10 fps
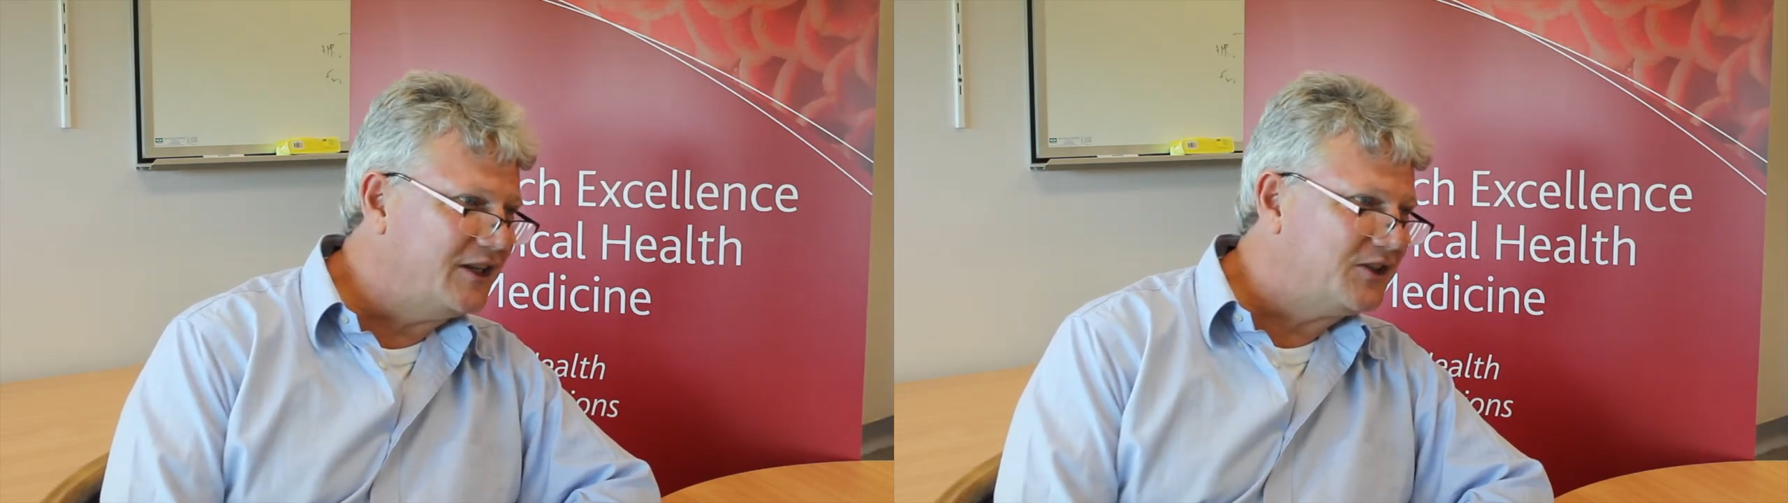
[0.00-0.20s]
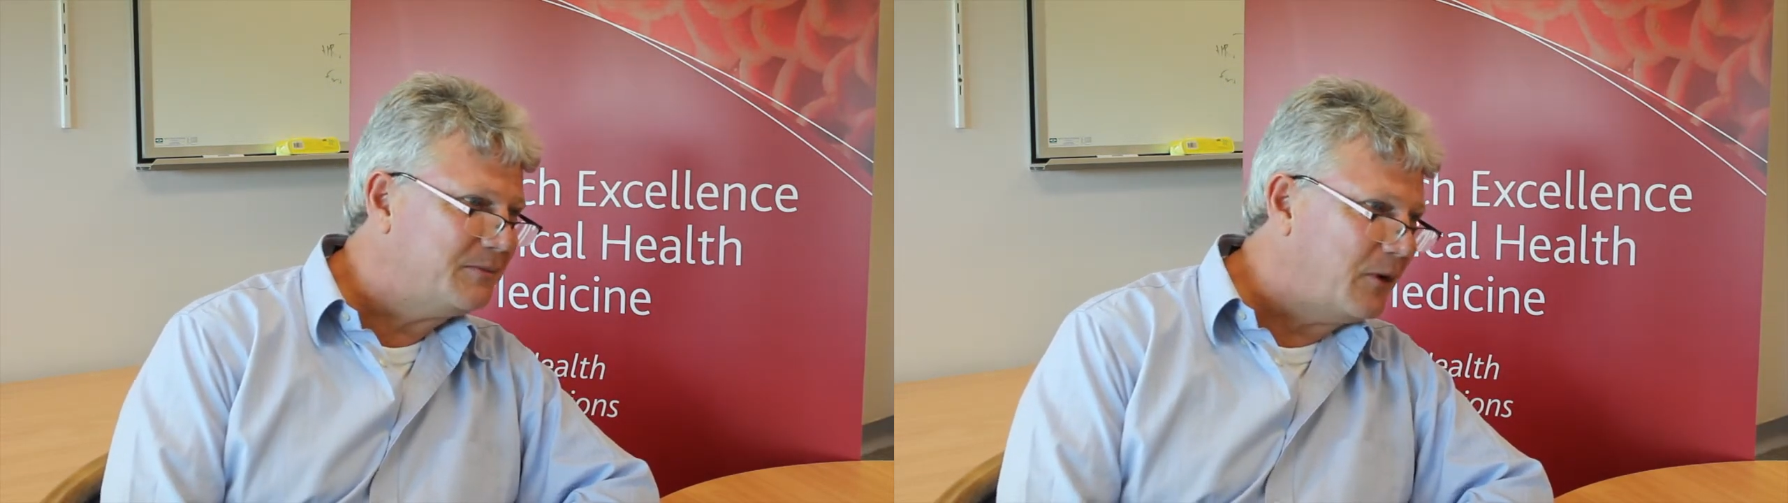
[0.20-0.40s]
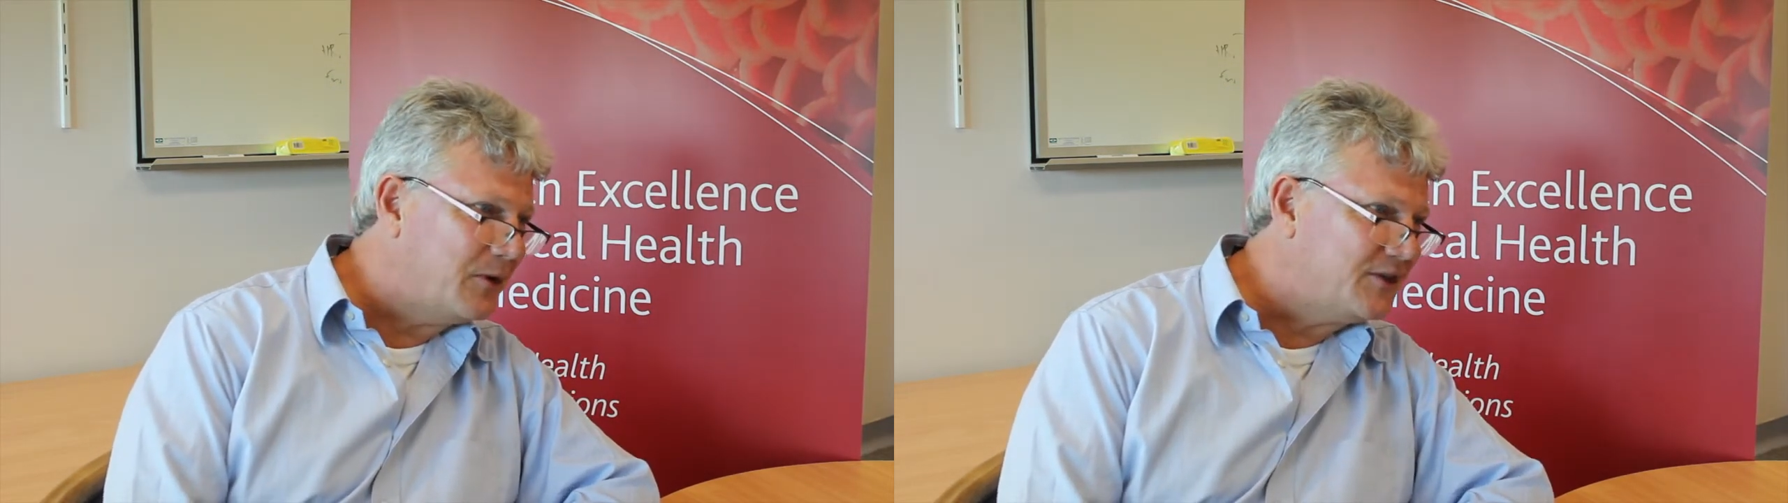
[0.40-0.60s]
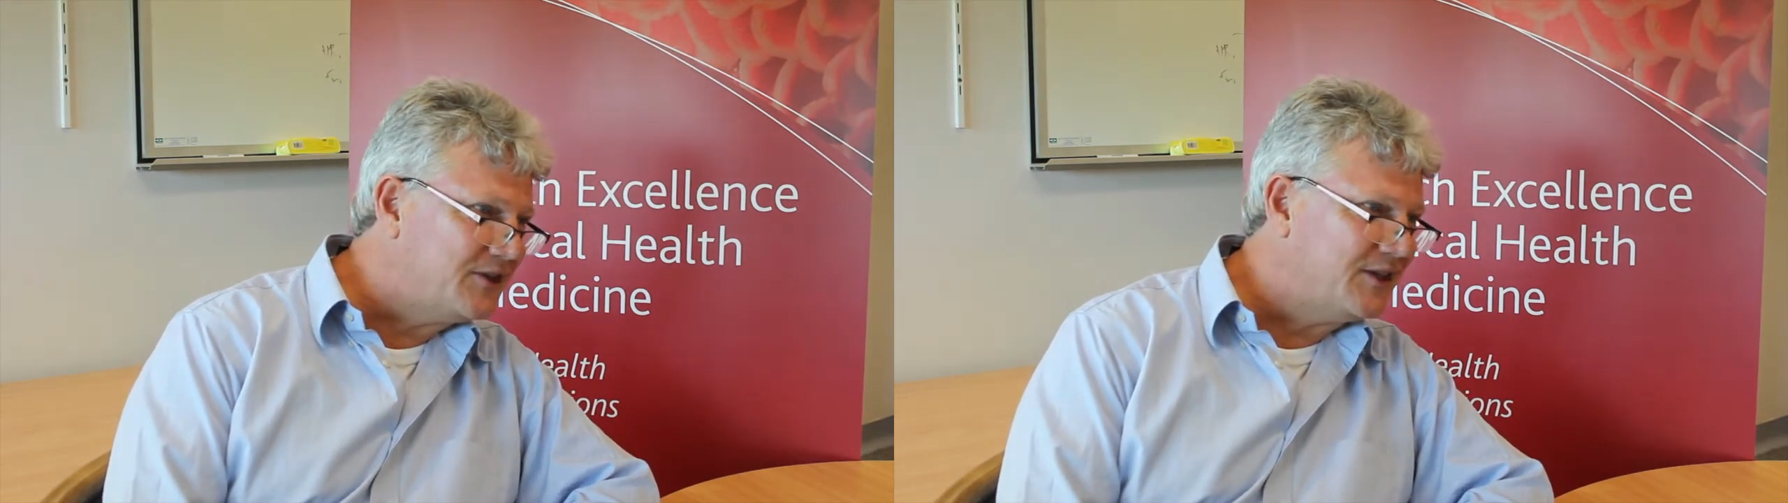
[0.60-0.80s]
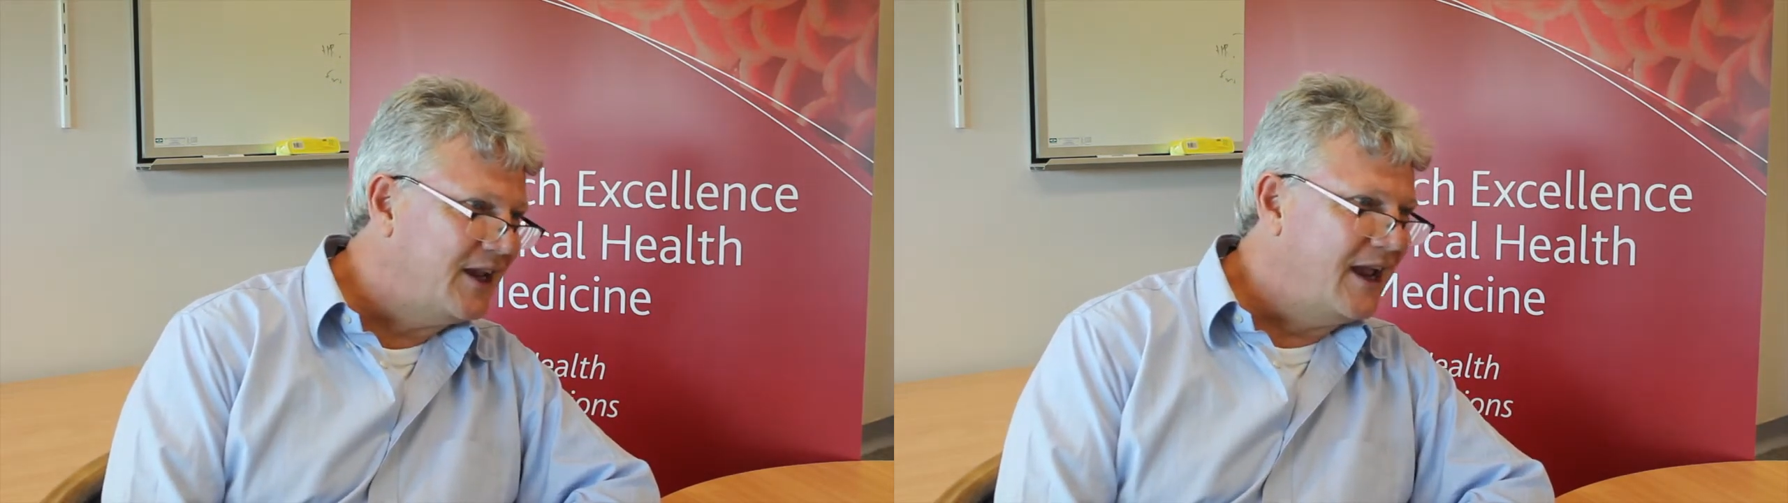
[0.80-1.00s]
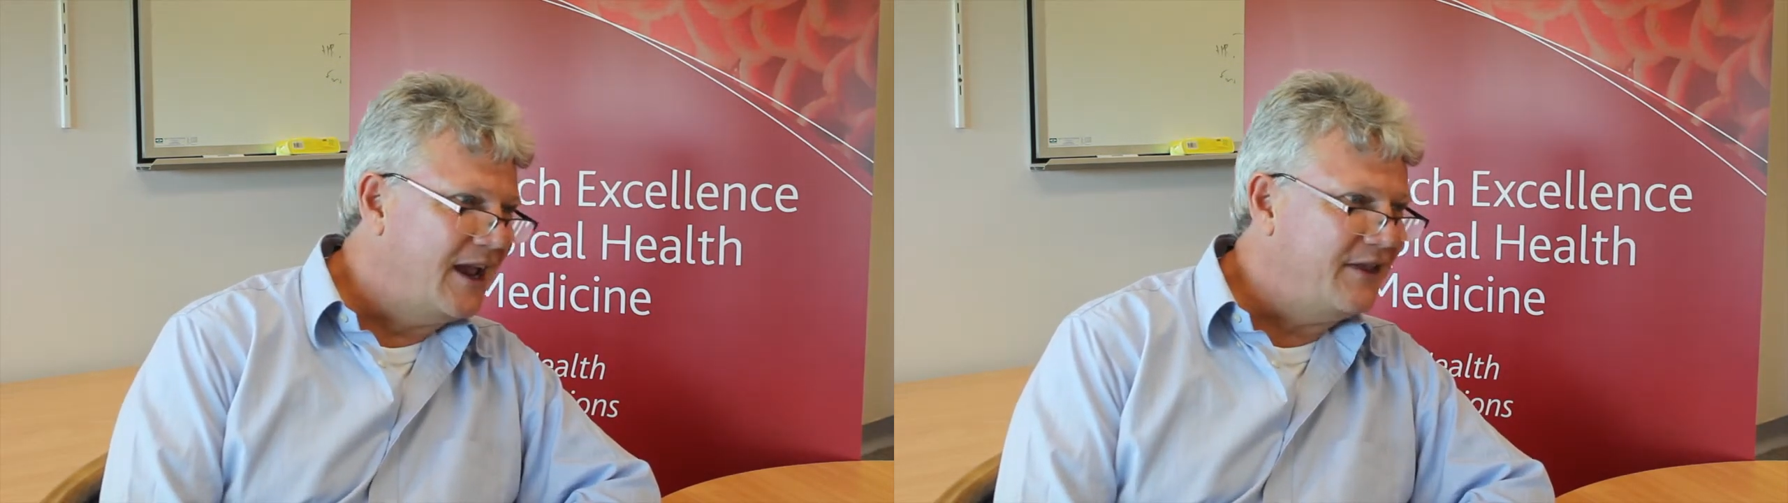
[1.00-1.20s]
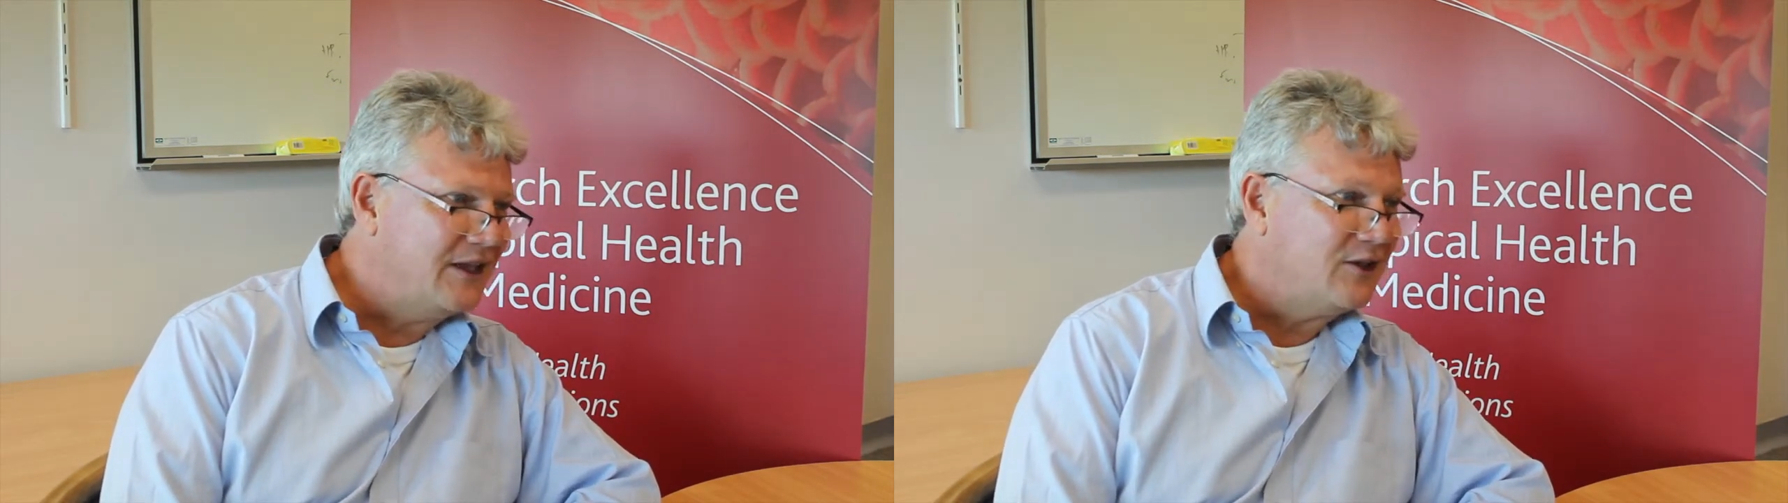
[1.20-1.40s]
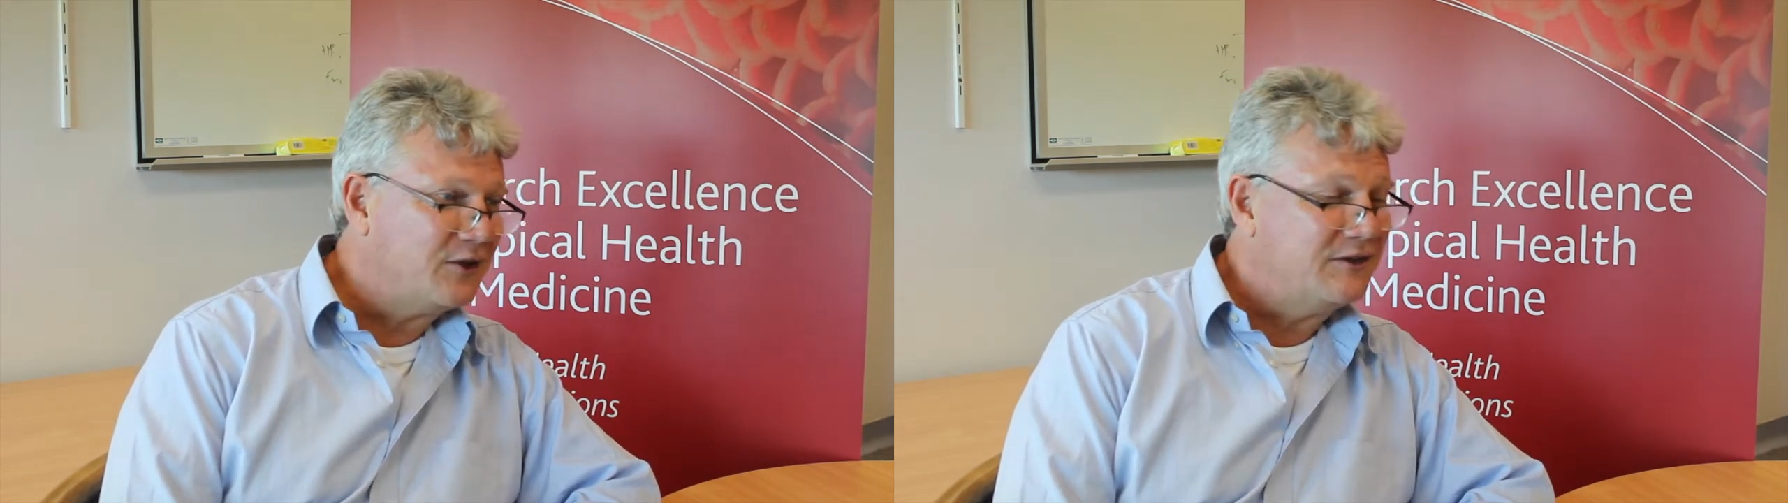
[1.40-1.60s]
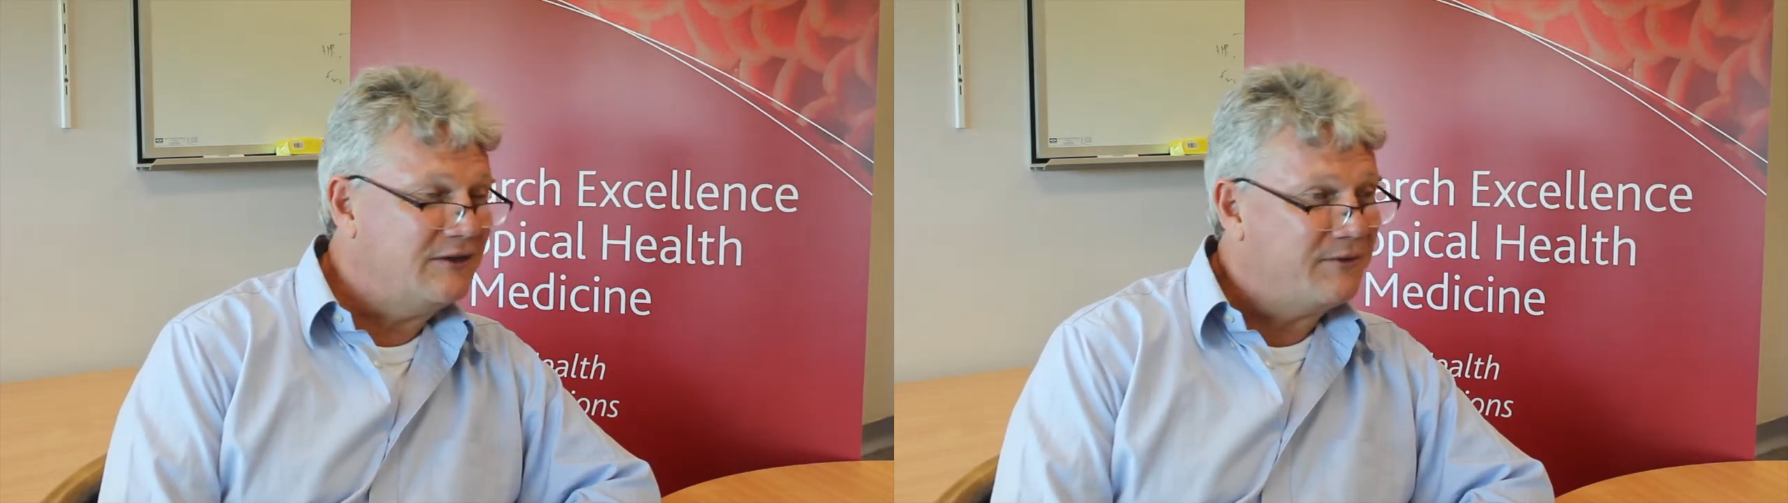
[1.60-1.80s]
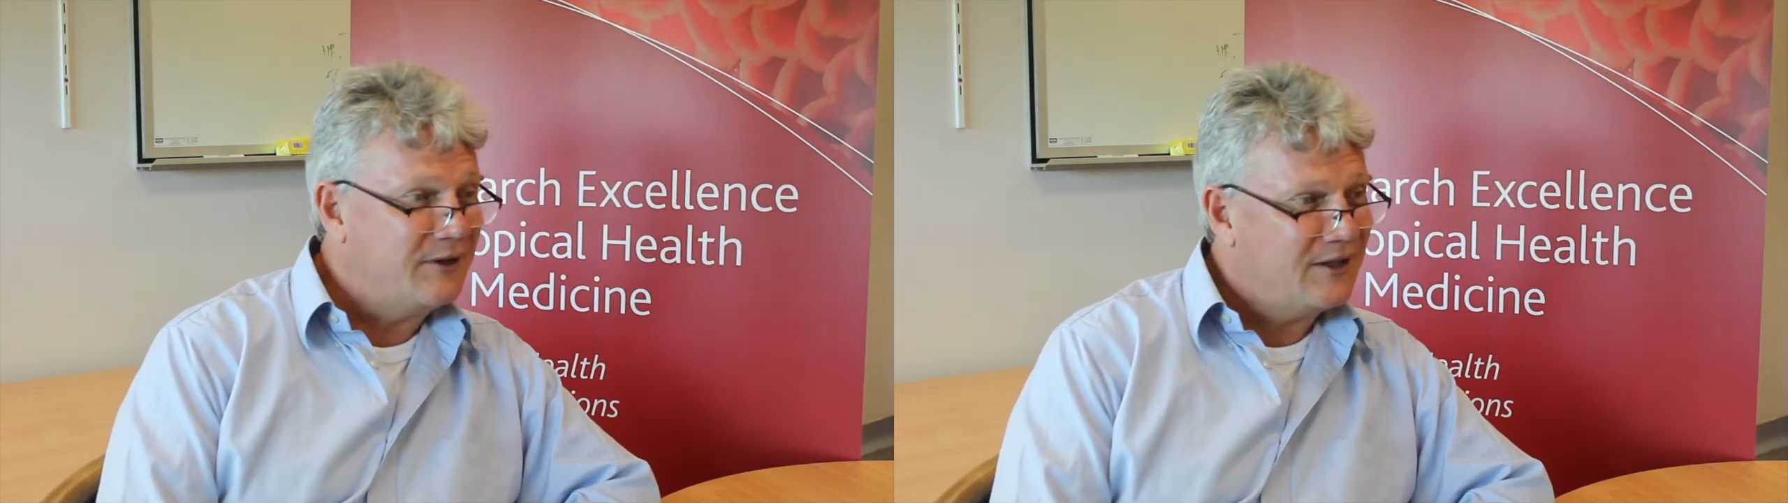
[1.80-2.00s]
its spots. There's lots of
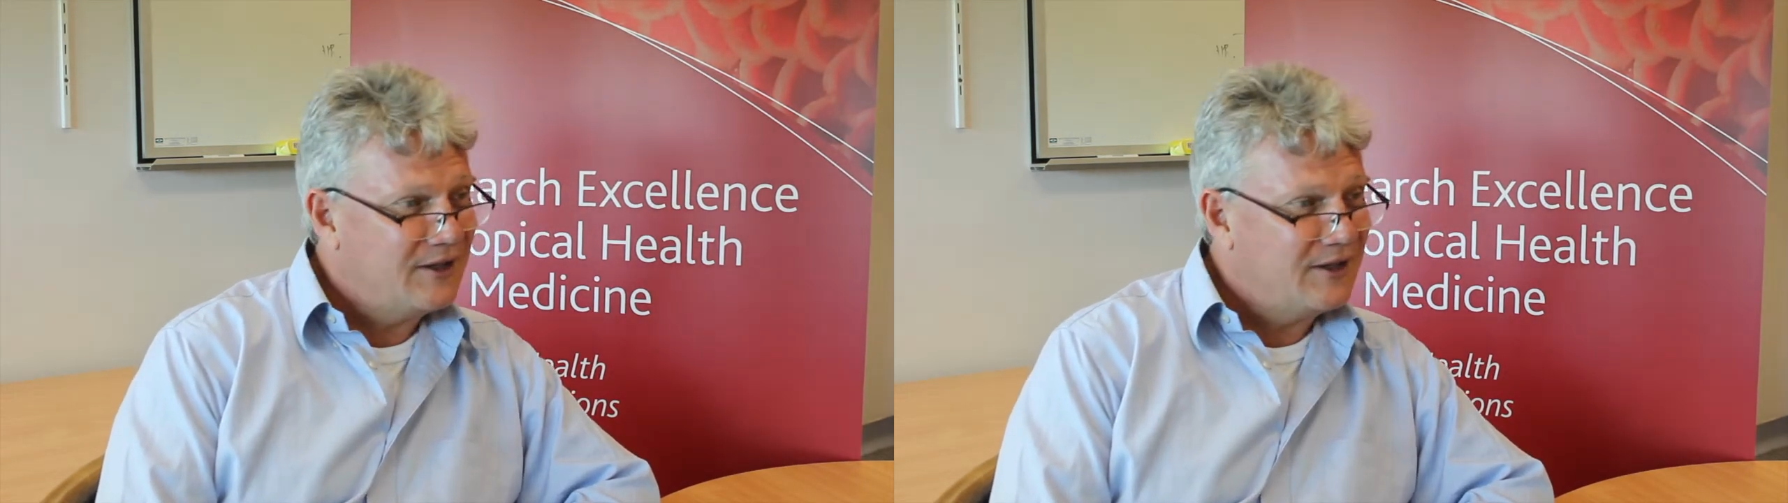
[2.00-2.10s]
different